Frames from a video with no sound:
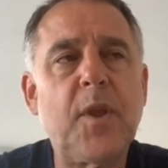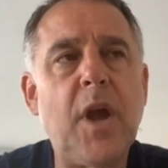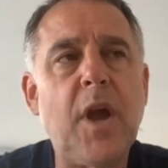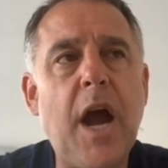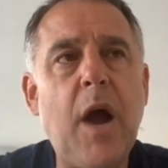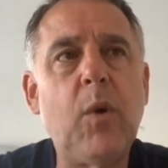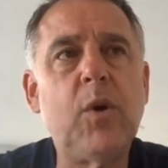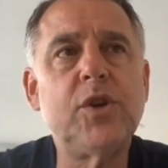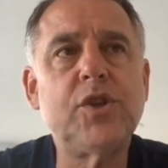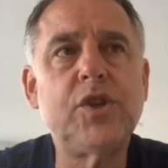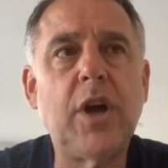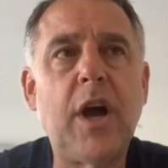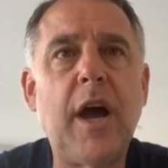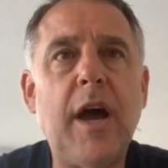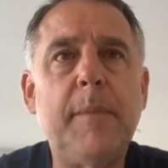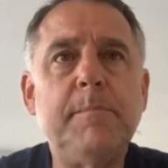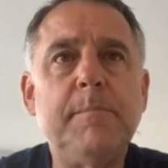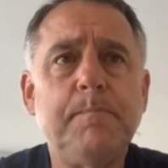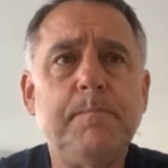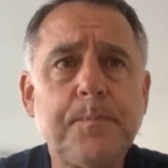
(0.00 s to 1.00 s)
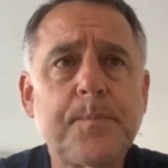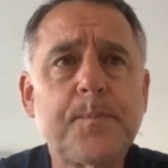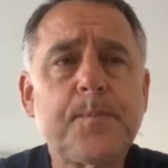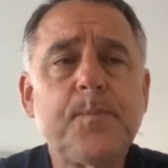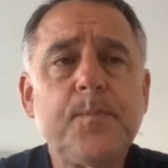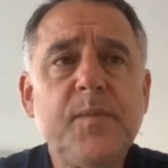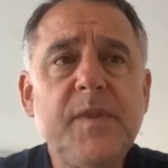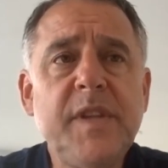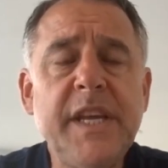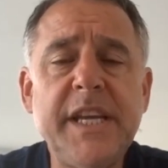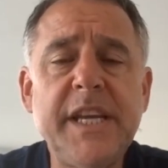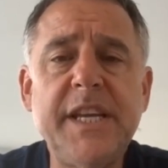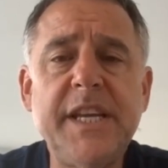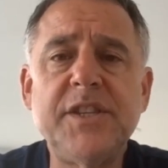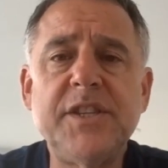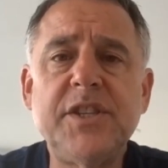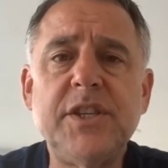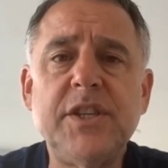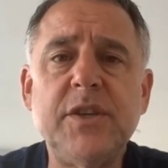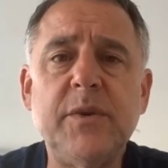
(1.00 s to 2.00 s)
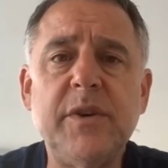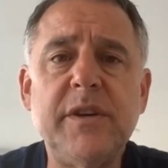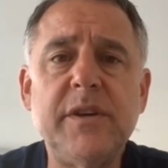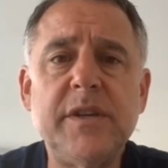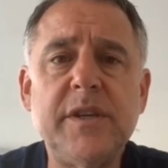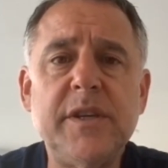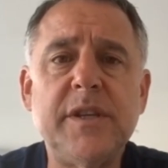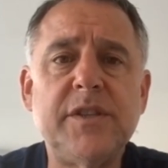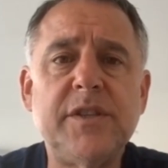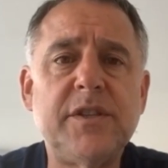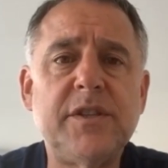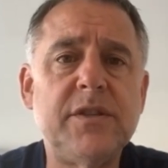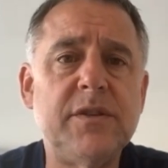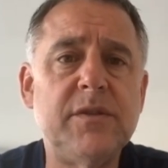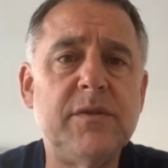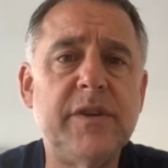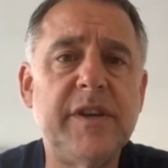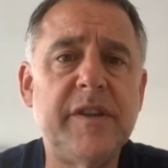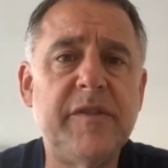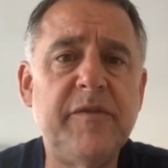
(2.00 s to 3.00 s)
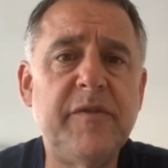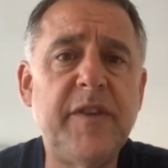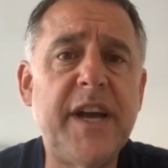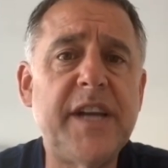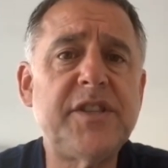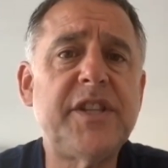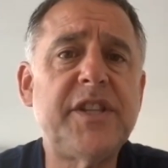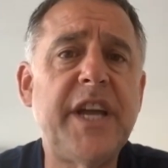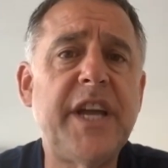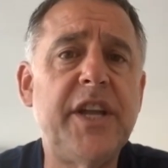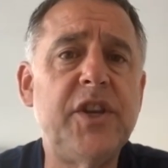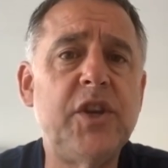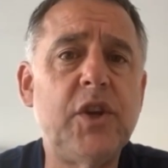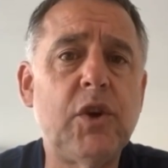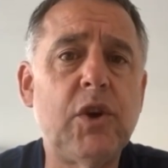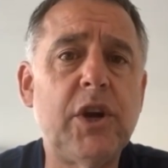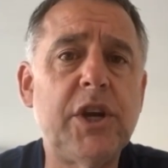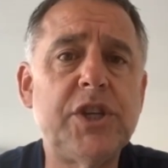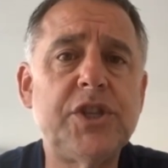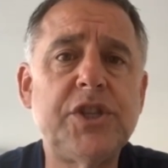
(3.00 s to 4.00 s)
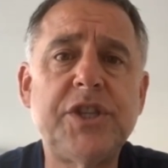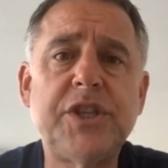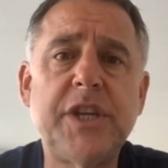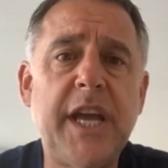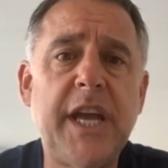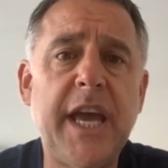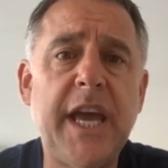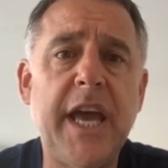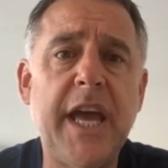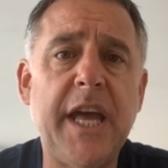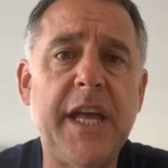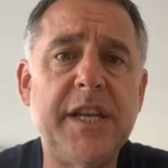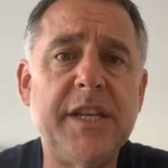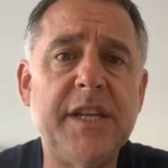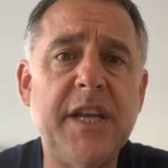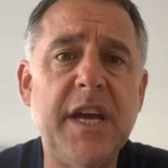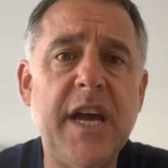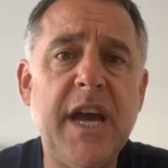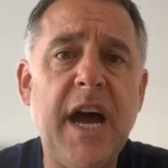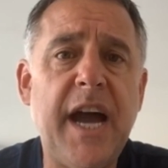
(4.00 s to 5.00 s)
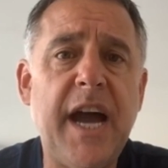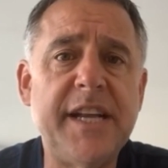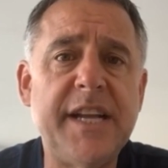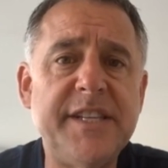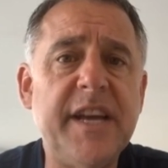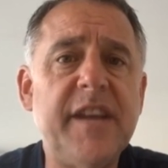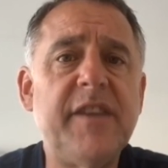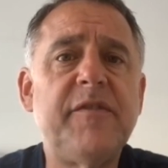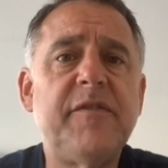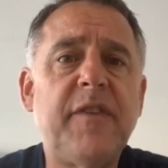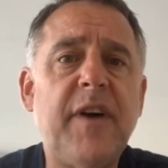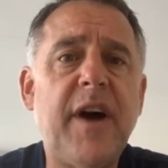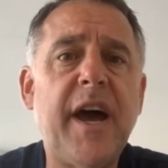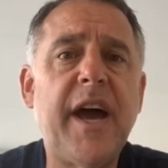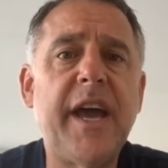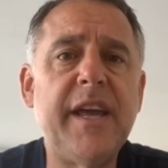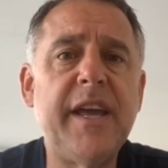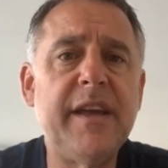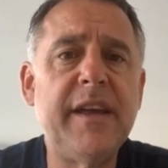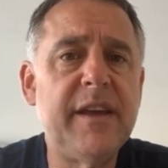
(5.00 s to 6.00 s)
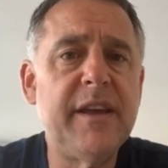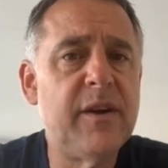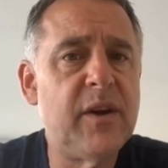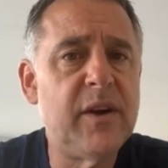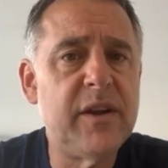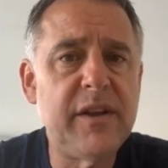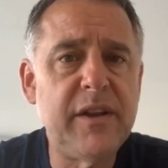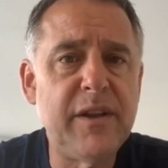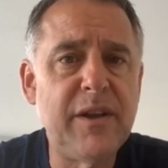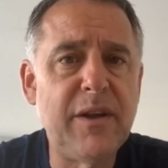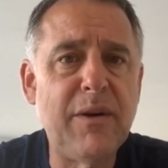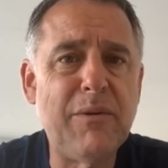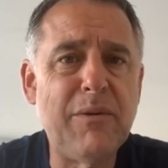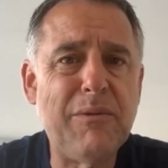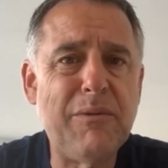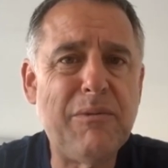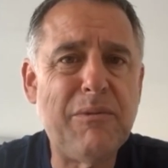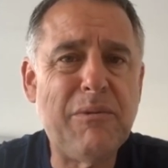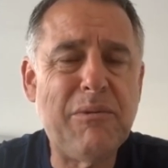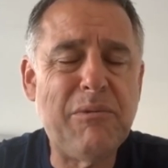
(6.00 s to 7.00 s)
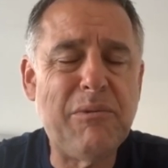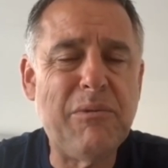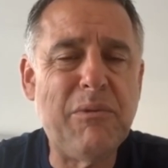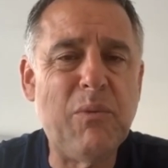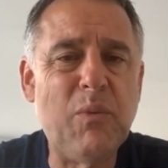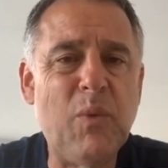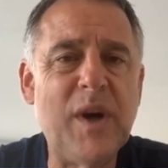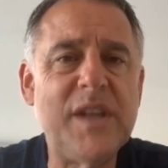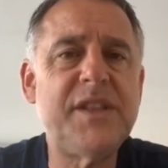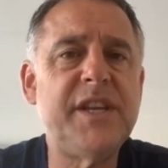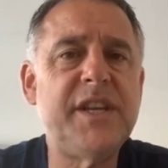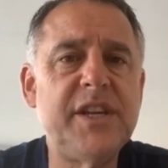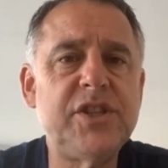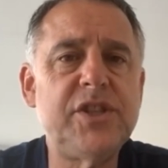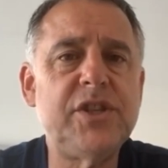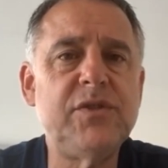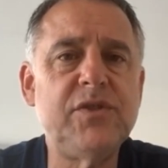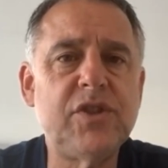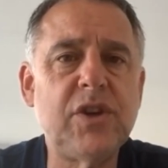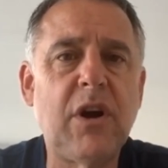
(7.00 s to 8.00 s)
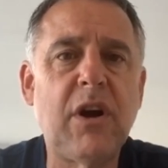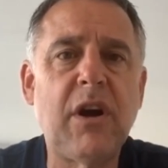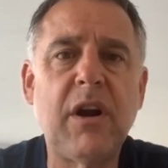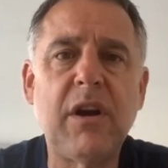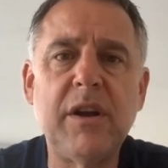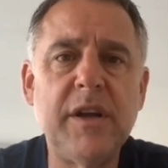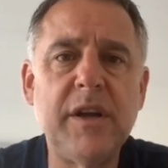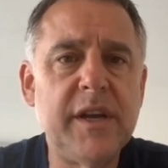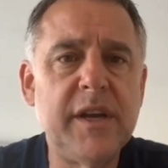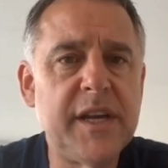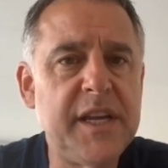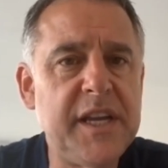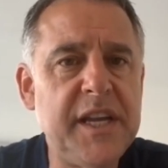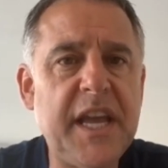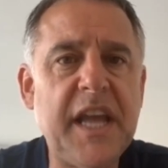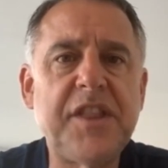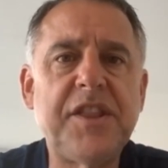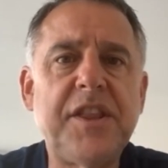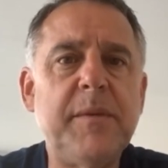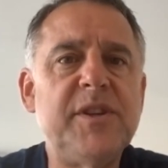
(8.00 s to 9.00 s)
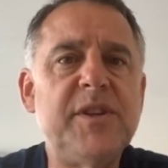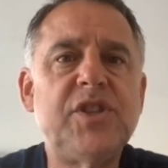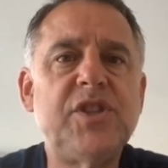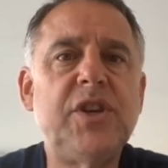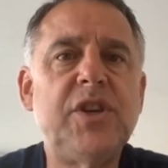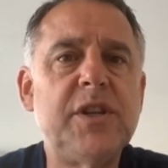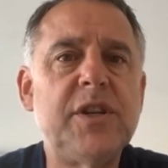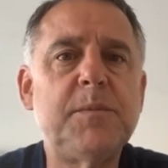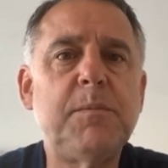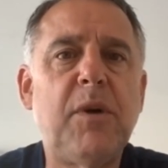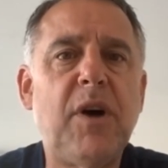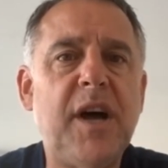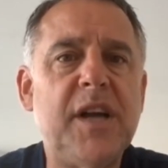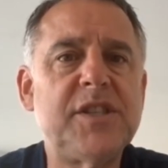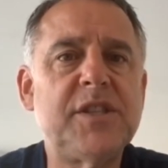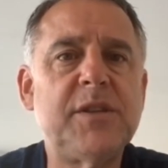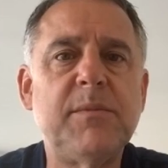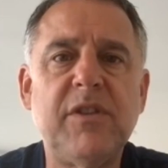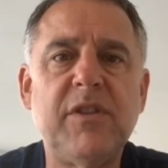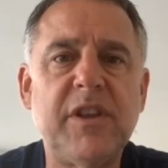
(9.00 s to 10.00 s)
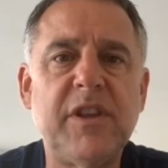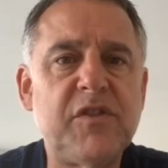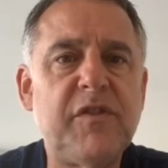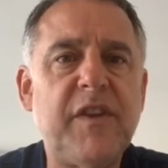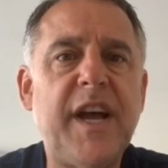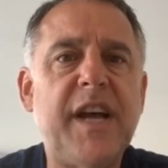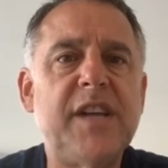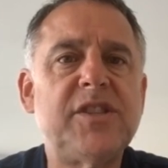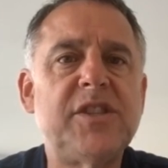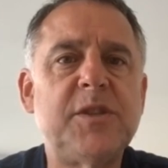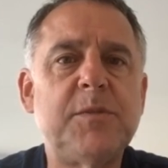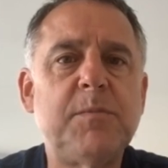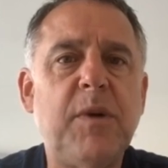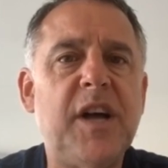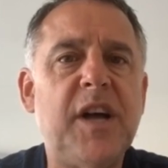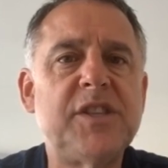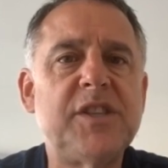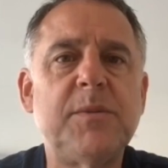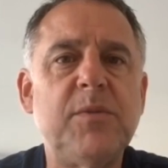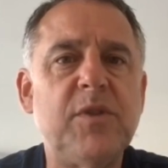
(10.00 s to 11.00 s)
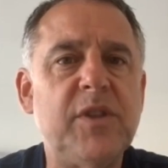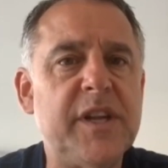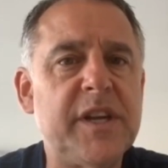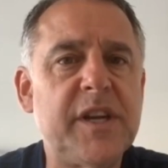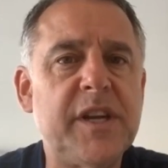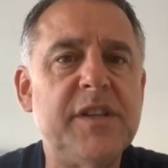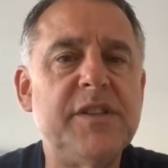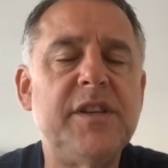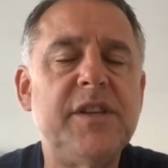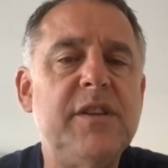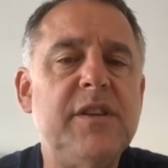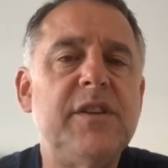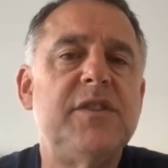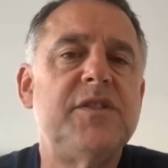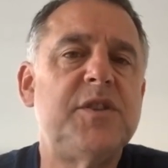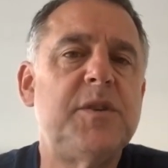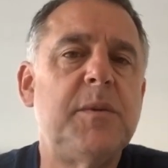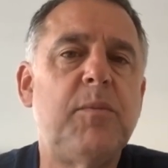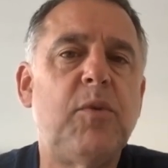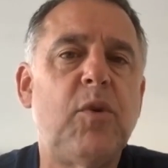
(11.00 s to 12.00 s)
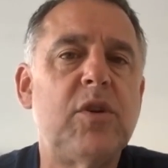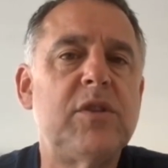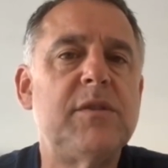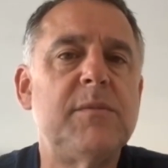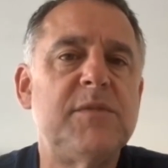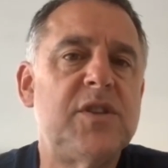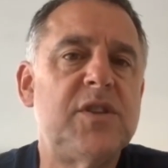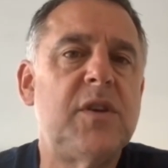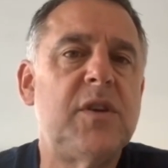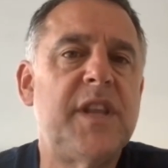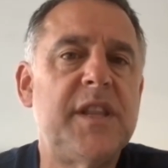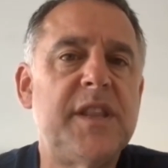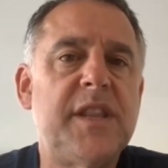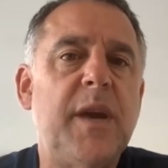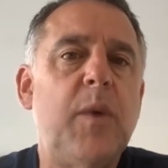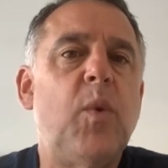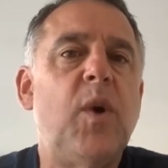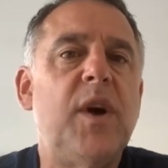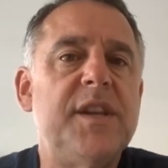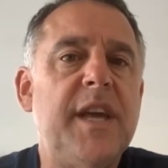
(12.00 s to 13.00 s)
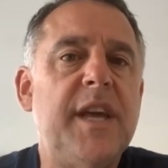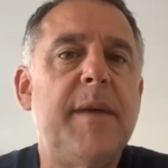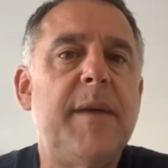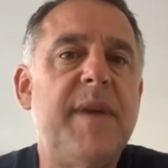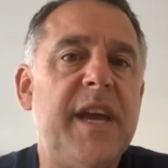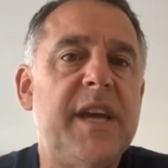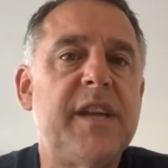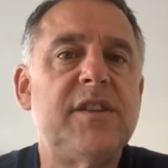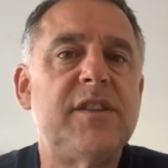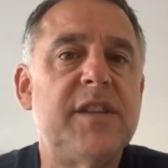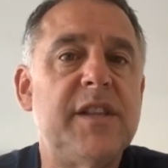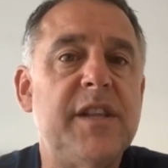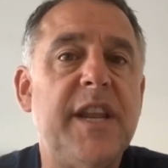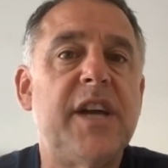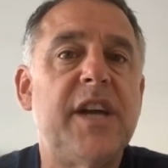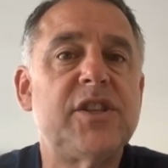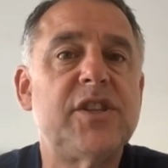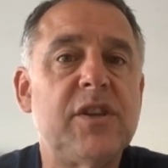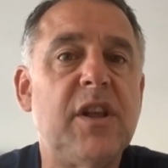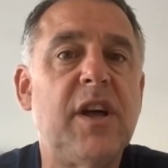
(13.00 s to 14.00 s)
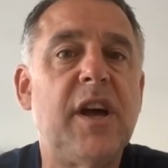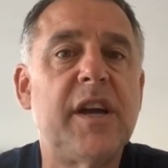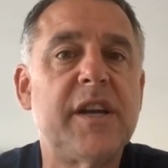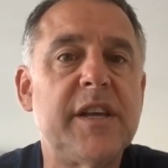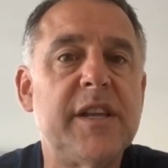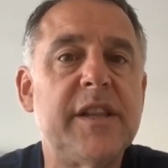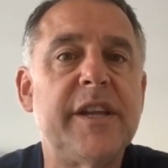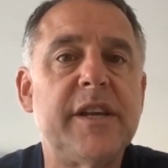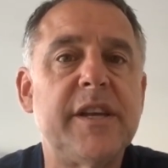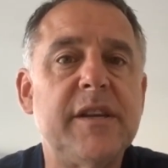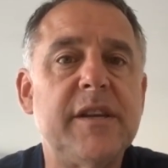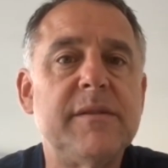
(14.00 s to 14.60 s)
our job is to invest and nourish and identify, what the issues are, get them as good as possible, as fast as possible, and continue to support them so that they one day make it to the National Hockey League.